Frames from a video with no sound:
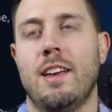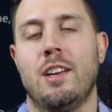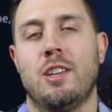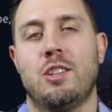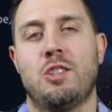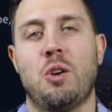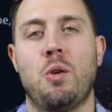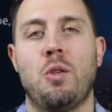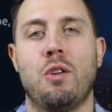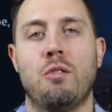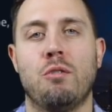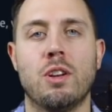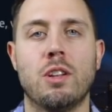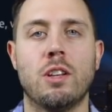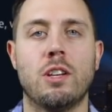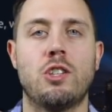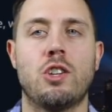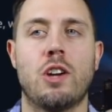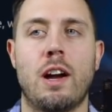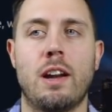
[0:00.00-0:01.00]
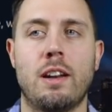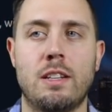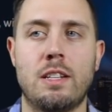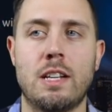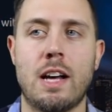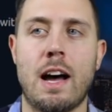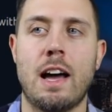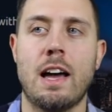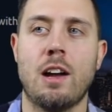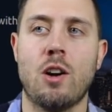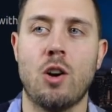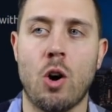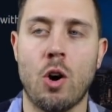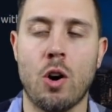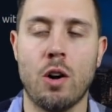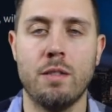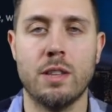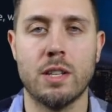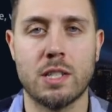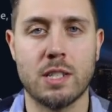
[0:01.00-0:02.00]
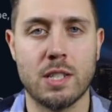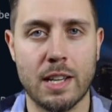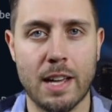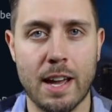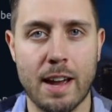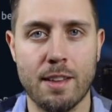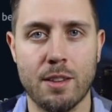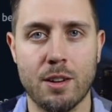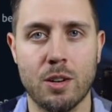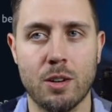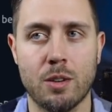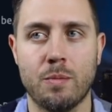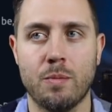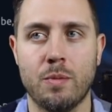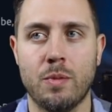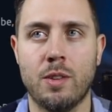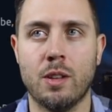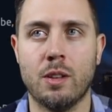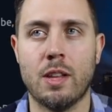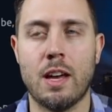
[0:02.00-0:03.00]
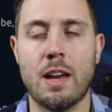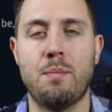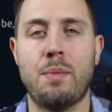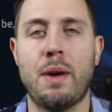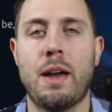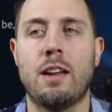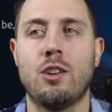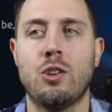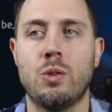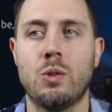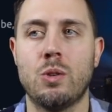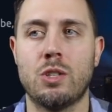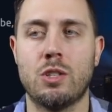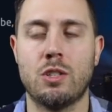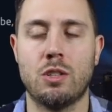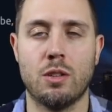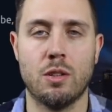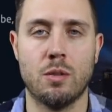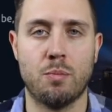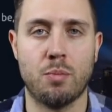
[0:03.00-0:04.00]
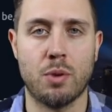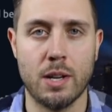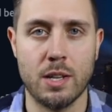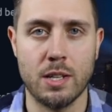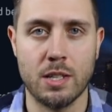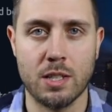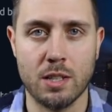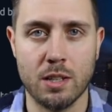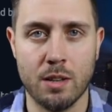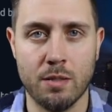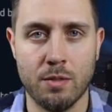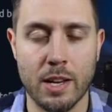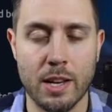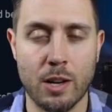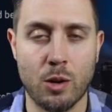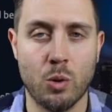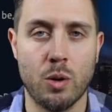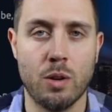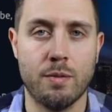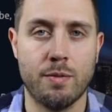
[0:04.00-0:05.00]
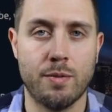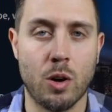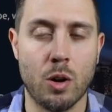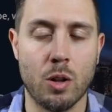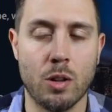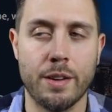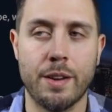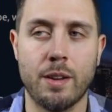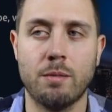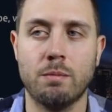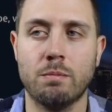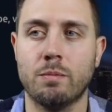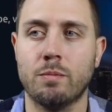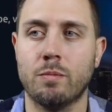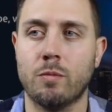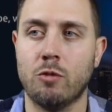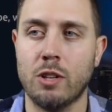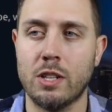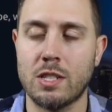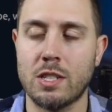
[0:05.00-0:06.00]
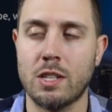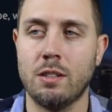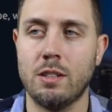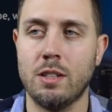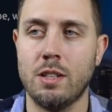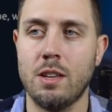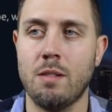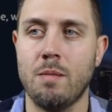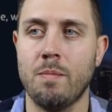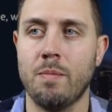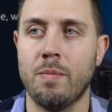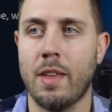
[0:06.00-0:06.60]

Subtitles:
So they're really trying to tie all this together, the LitePay news to the price of Litecoin falling recently.